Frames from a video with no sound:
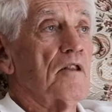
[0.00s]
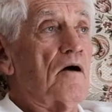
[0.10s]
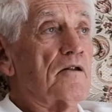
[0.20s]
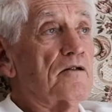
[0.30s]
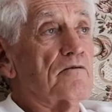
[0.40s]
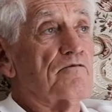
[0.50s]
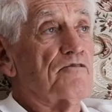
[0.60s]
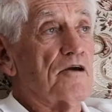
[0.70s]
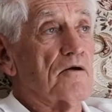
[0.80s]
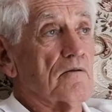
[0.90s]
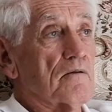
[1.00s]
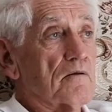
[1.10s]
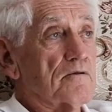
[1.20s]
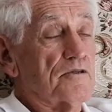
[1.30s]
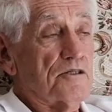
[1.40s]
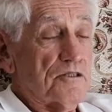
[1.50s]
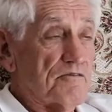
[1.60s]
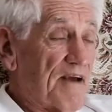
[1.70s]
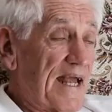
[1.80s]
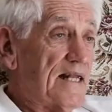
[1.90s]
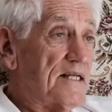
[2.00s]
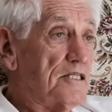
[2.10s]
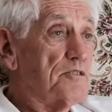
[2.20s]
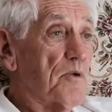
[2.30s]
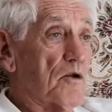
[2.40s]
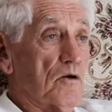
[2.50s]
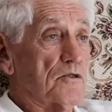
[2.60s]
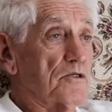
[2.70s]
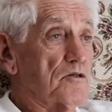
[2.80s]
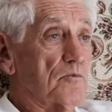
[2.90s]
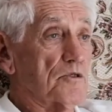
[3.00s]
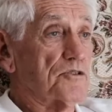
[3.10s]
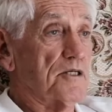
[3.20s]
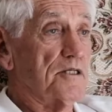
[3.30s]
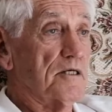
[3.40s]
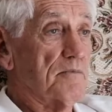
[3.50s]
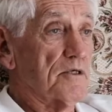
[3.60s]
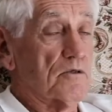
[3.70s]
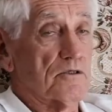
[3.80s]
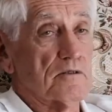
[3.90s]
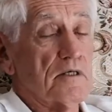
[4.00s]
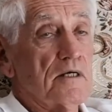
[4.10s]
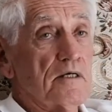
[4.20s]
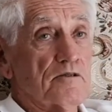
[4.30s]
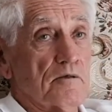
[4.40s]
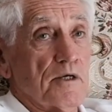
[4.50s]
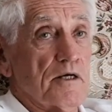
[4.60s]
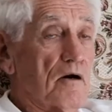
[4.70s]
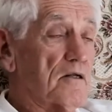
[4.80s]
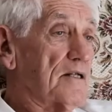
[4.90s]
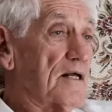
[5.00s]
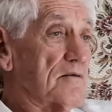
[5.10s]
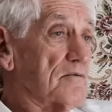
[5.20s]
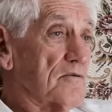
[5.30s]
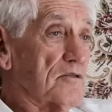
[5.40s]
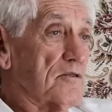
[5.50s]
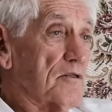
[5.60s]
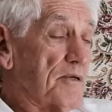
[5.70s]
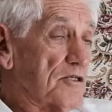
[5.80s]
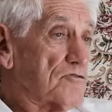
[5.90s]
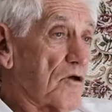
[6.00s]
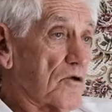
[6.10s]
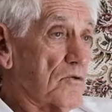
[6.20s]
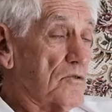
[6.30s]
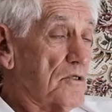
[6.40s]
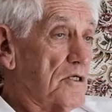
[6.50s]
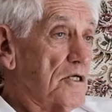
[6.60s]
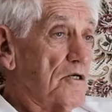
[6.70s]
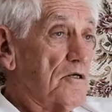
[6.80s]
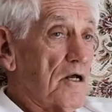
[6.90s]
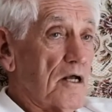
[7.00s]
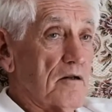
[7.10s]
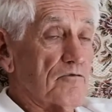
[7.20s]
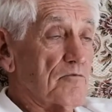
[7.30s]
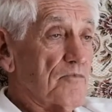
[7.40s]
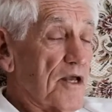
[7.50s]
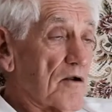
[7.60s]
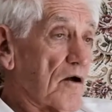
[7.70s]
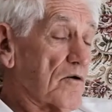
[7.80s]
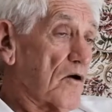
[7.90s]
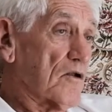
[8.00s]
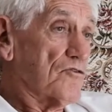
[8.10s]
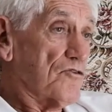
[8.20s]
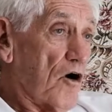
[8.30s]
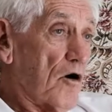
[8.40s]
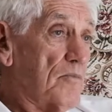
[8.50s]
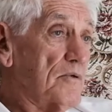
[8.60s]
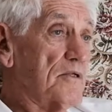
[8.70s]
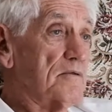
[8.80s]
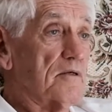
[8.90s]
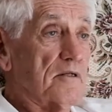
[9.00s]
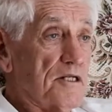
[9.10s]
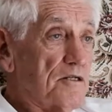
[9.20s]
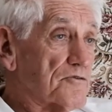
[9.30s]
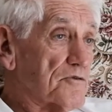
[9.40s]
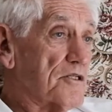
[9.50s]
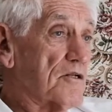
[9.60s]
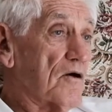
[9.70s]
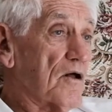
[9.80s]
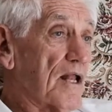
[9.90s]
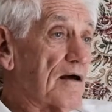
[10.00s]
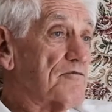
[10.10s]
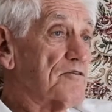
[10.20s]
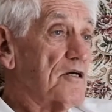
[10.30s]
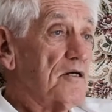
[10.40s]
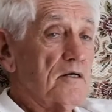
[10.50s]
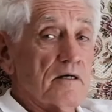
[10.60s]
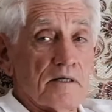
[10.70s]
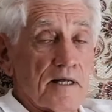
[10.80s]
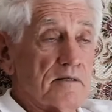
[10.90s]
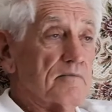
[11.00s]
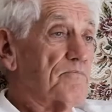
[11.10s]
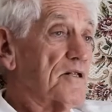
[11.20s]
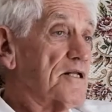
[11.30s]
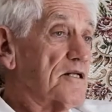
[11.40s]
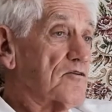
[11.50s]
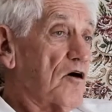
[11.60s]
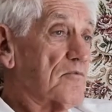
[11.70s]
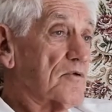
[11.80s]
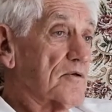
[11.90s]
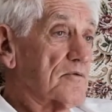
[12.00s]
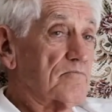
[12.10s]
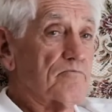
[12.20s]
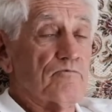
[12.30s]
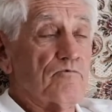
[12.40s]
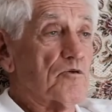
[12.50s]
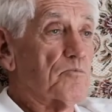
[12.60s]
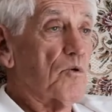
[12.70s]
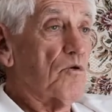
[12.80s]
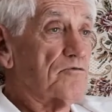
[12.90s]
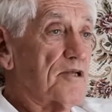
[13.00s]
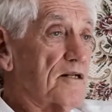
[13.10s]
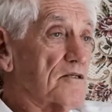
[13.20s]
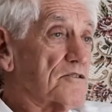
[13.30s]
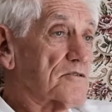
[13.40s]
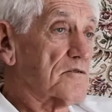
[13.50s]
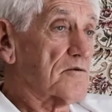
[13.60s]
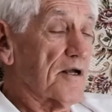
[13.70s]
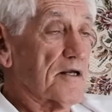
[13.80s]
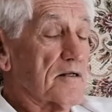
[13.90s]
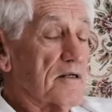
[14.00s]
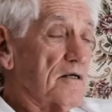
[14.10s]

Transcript: I didn't feel disadvantaged by not doing my senior, because to me I'd done the best I could, and from there I got a job in an industry that I loved and had plenty of time to football, tennis, cricket,